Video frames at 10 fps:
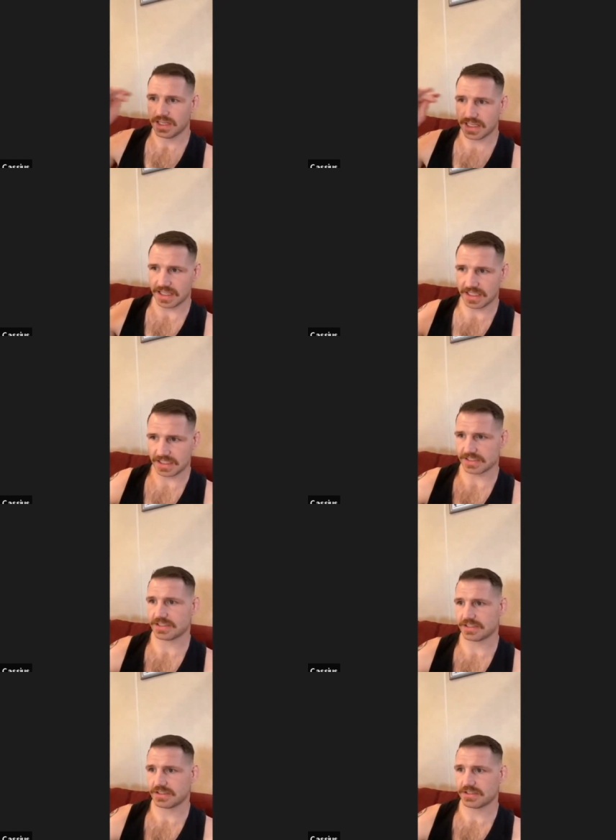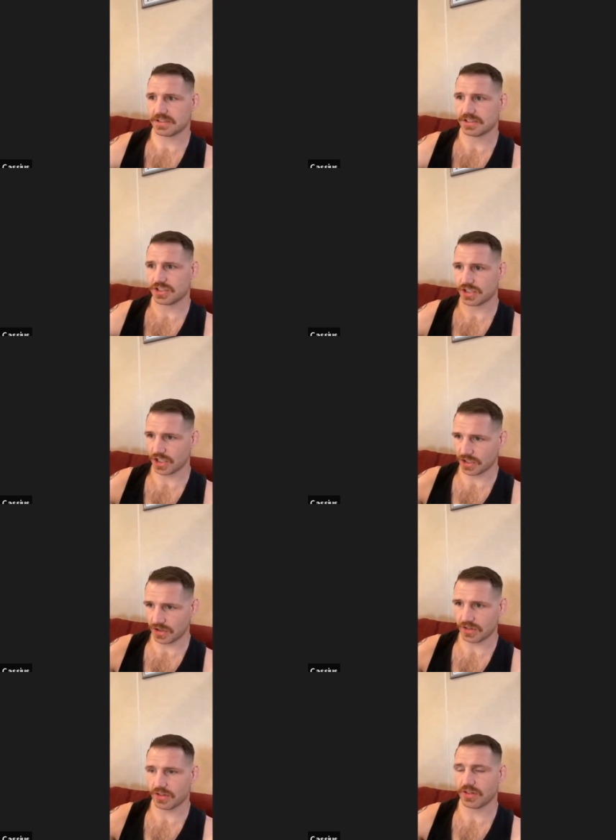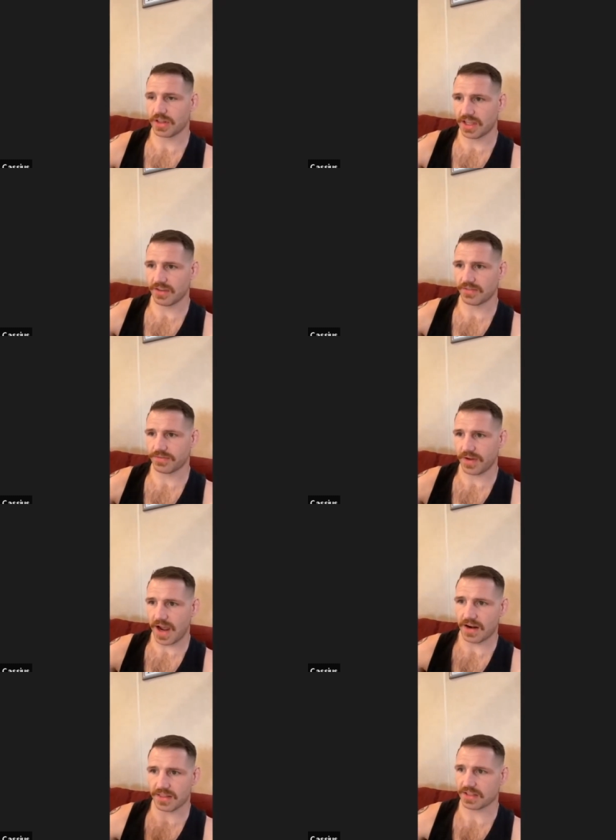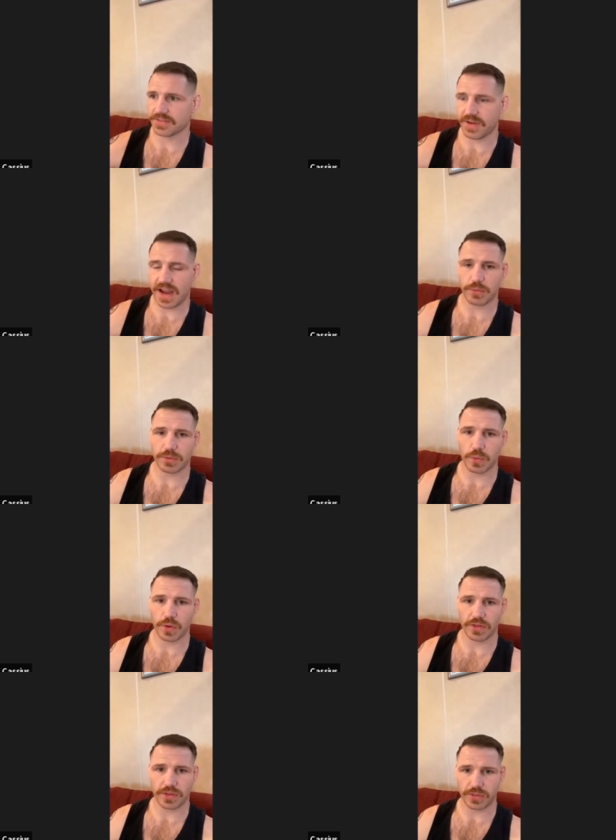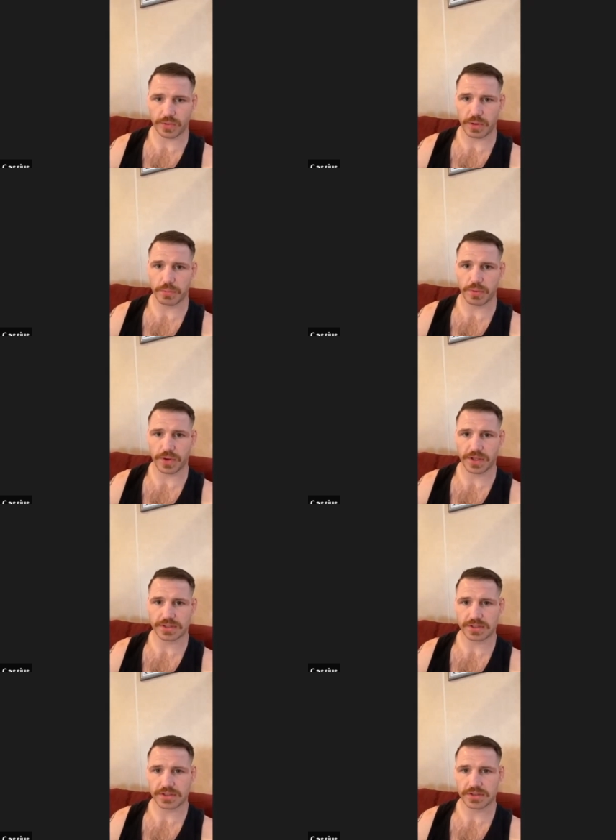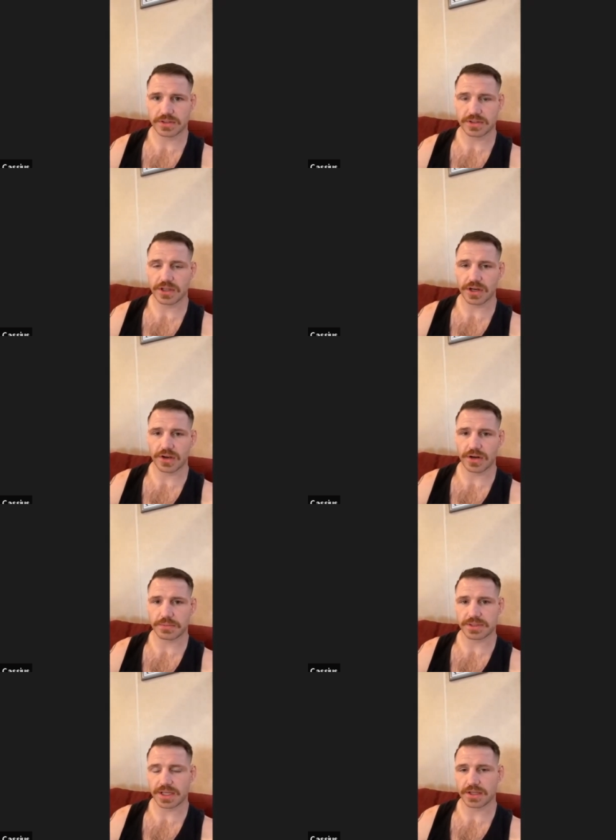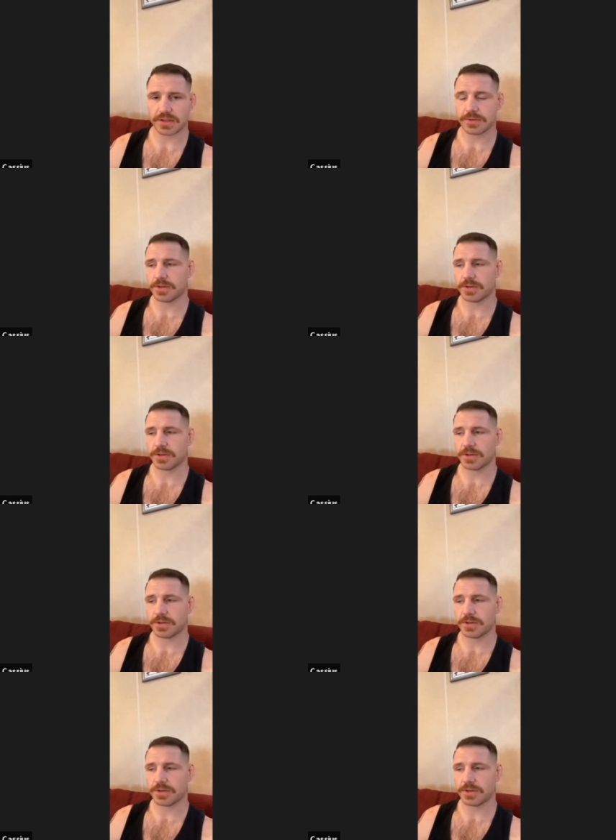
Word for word: is to leave out of this fight with more than three points. You know what I'm saying?